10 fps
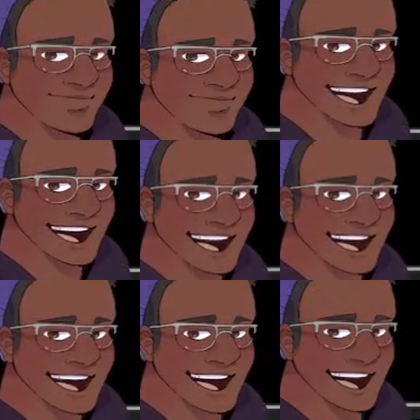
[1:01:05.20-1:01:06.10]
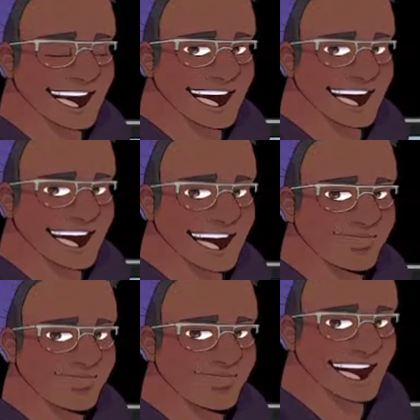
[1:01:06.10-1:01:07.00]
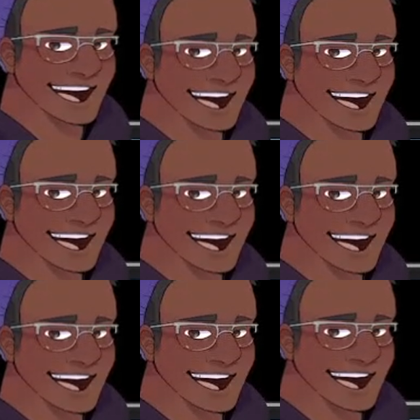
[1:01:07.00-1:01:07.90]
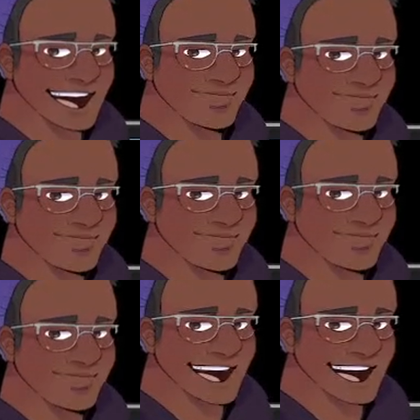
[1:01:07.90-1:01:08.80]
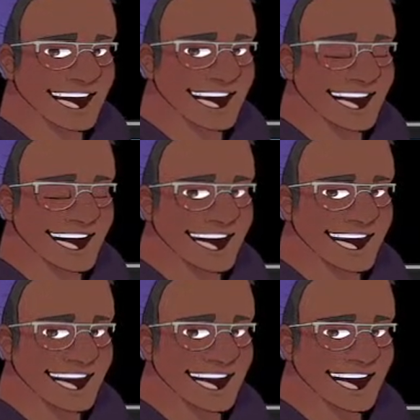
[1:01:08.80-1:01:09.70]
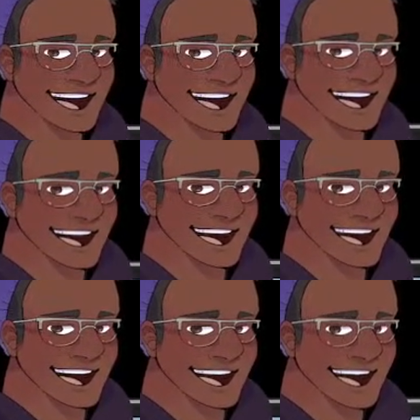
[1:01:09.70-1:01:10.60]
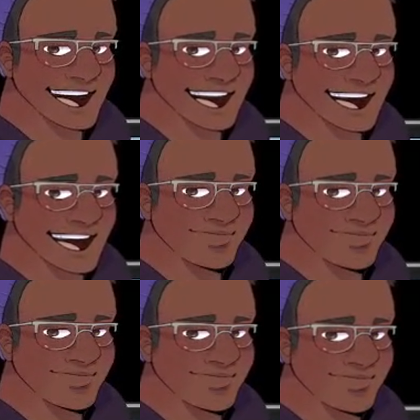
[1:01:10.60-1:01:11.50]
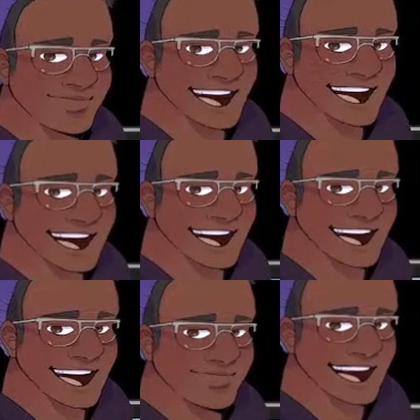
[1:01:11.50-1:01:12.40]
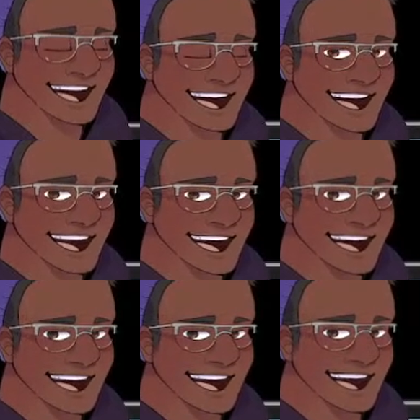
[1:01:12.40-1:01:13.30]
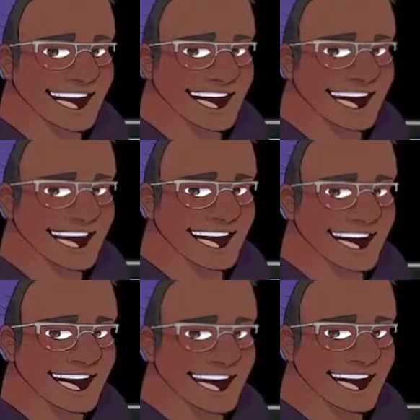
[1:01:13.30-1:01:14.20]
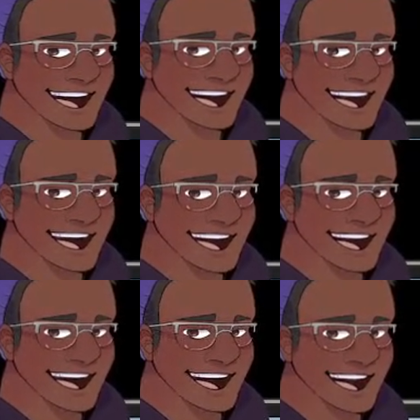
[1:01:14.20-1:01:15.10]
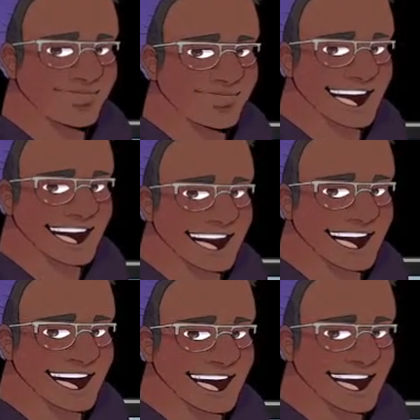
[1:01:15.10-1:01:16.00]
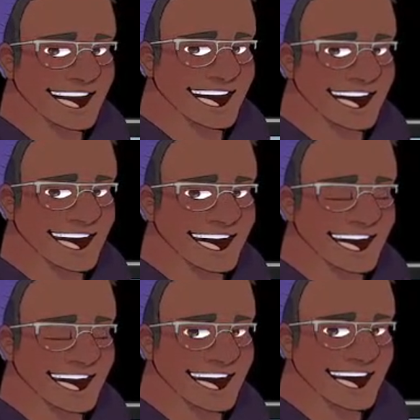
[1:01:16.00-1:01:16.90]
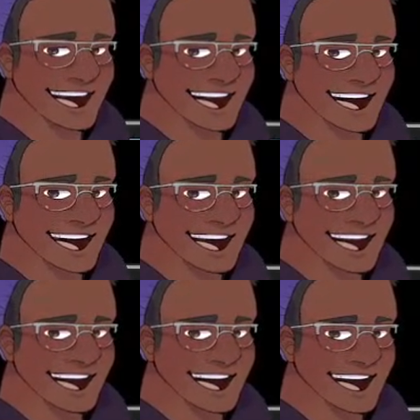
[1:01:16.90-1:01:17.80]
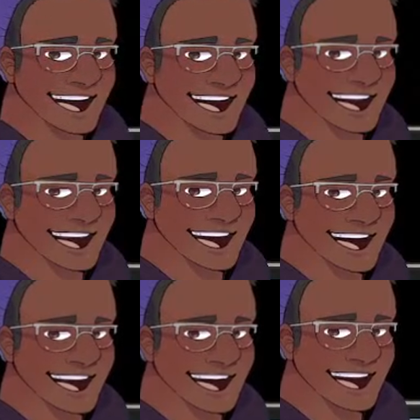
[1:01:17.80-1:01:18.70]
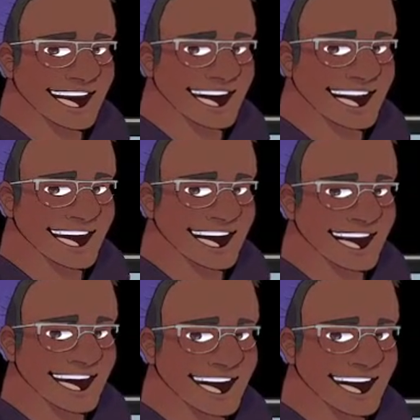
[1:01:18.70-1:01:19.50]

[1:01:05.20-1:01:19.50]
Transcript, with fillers: Business one doesn't make money. Business one has an idea that they think could make money, right? Let's say business one's idea is selling cookies to kids. They think if they sell enough cookies to kids, they can make a ton of money.